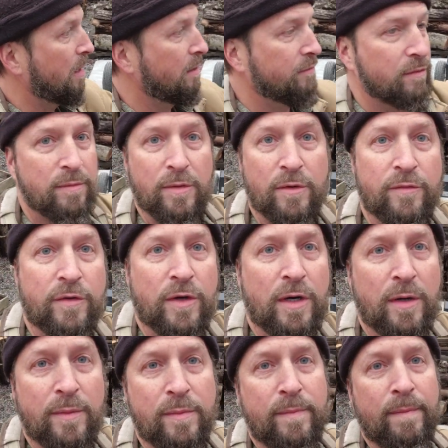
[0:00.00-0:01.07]
from
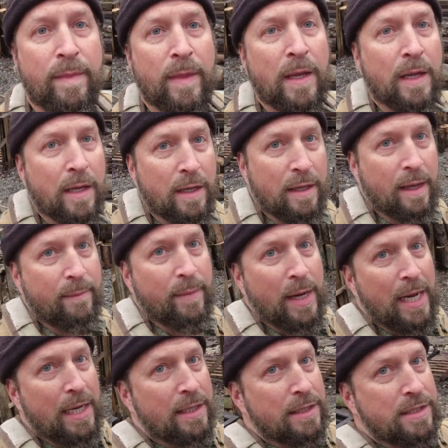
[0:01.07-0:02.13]
over that
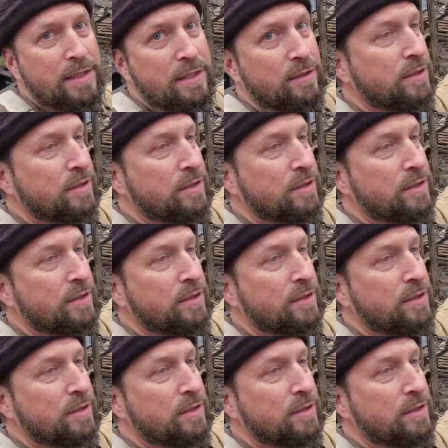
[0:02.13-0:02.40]
pile is still